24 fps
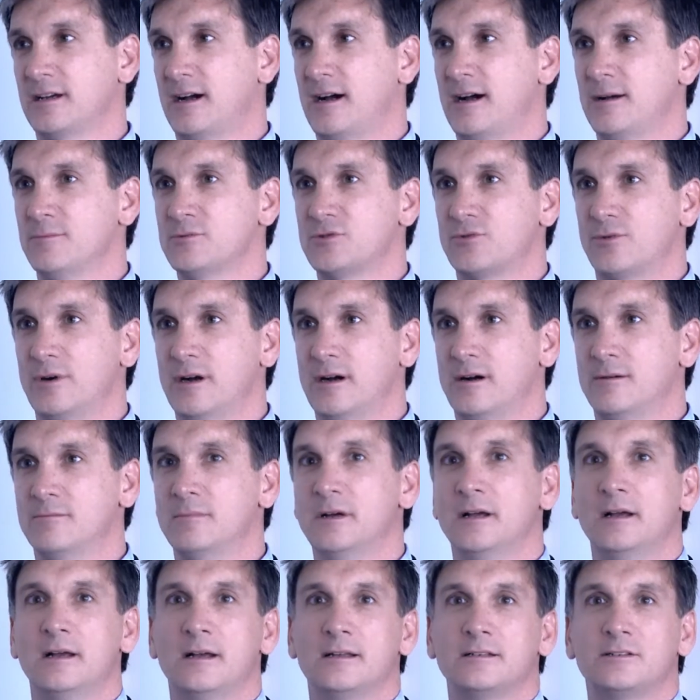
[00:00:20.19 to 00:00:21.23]
comms realm
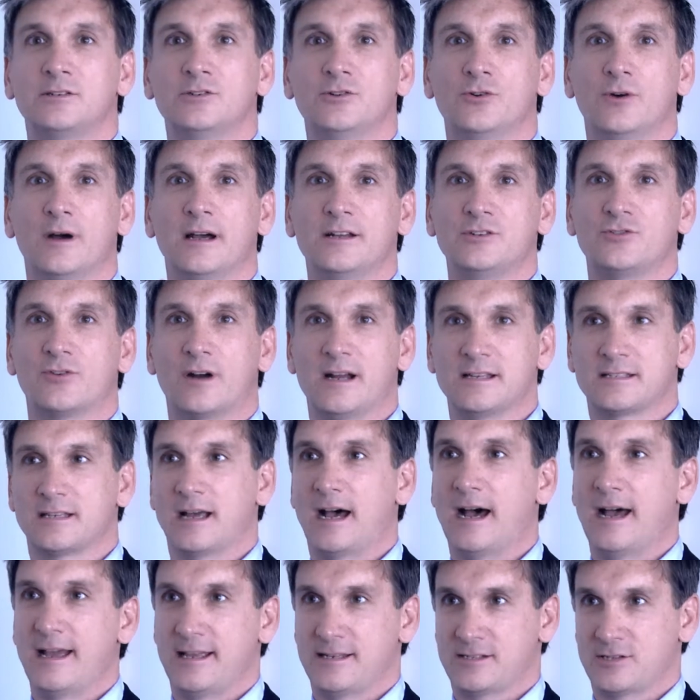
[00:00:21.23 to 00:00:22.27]
to address
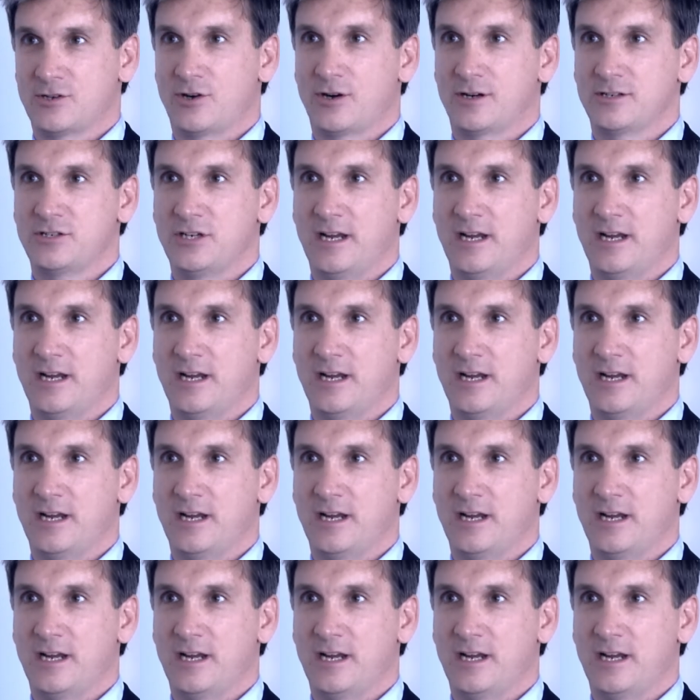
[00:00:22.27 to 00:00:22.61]
ISR